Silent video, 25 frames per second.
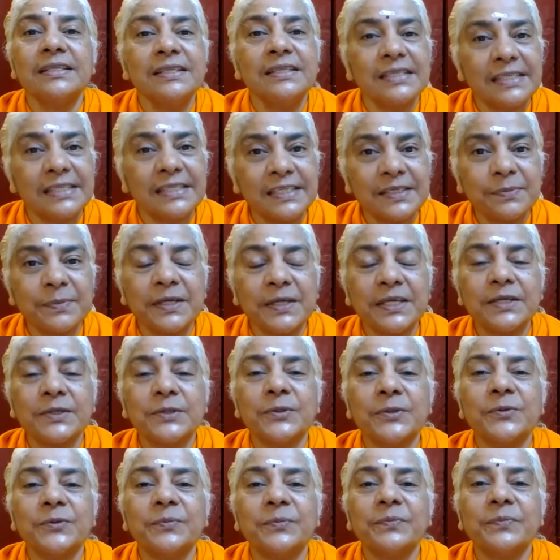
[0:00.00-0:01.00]
This is my
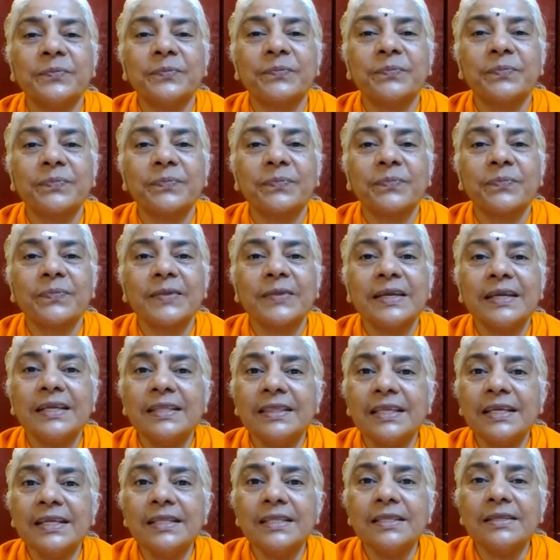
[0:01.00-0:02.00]
home.
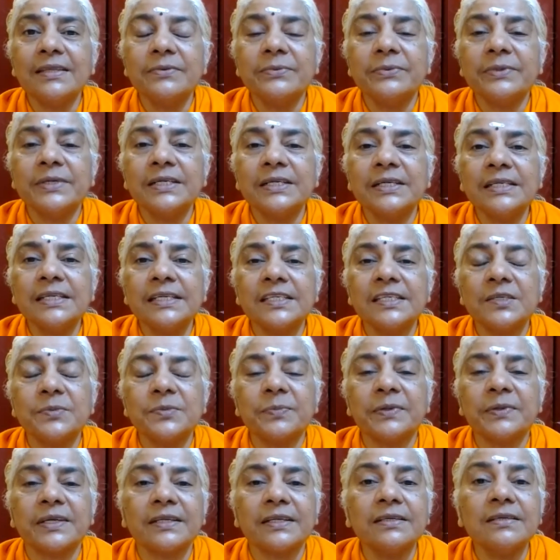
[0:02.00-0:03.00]
Then the world is
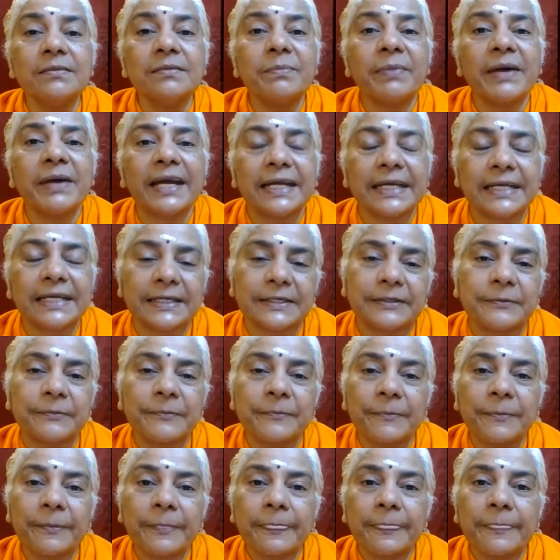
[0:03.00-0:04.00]
sprung back.
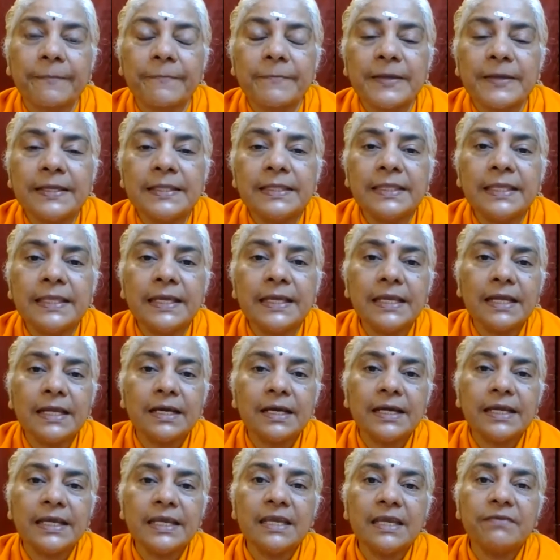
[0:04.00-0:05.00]
Then
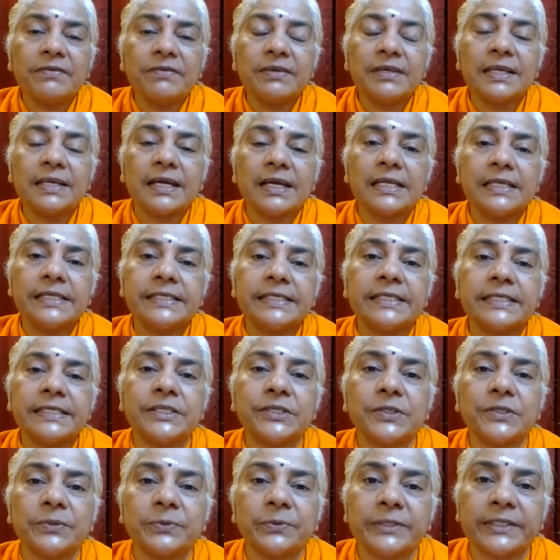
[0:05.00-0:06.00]
I give reality
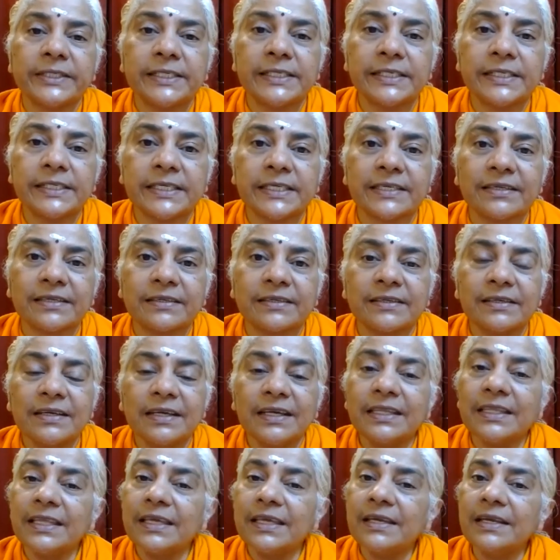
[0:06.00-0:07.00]
to the world.
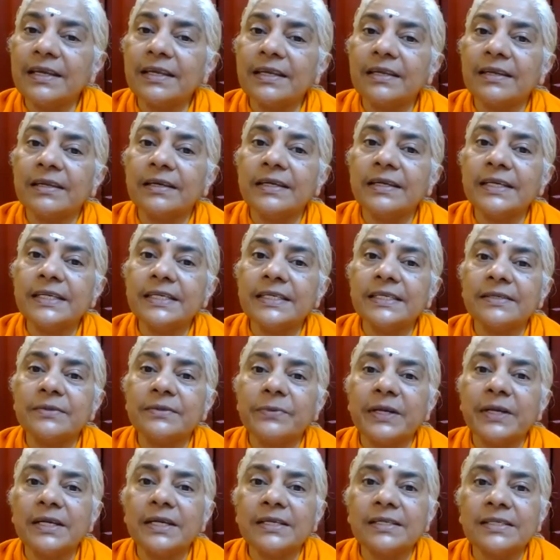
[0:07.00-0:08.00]
And then at night,
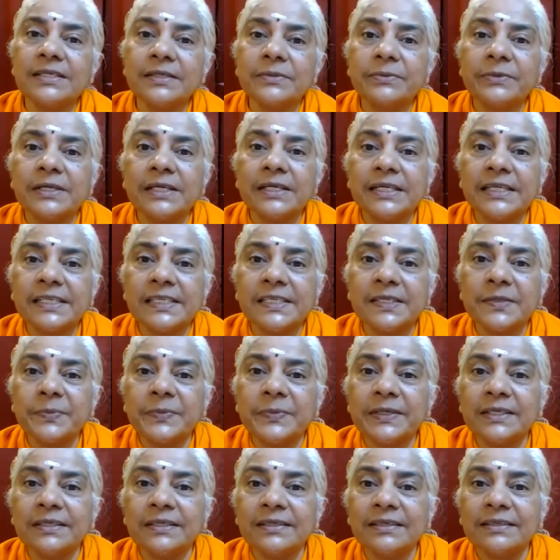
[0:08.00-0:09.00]
where does the world
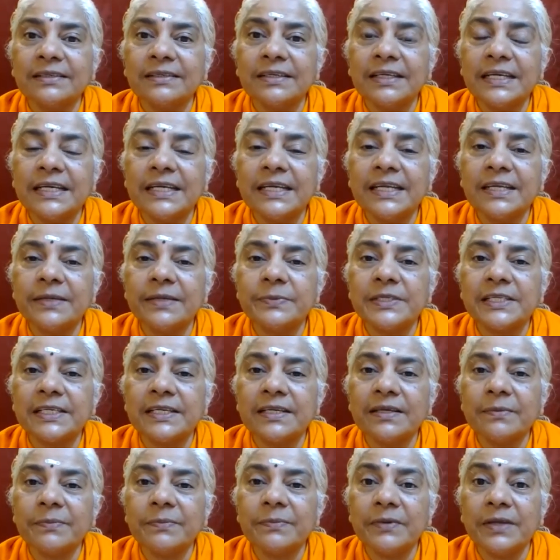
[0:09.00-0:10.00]
disappear in deep
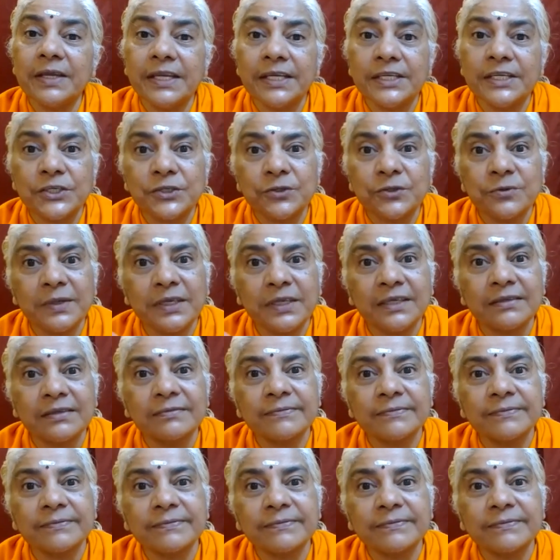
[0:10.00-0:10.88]
sleep? Into me.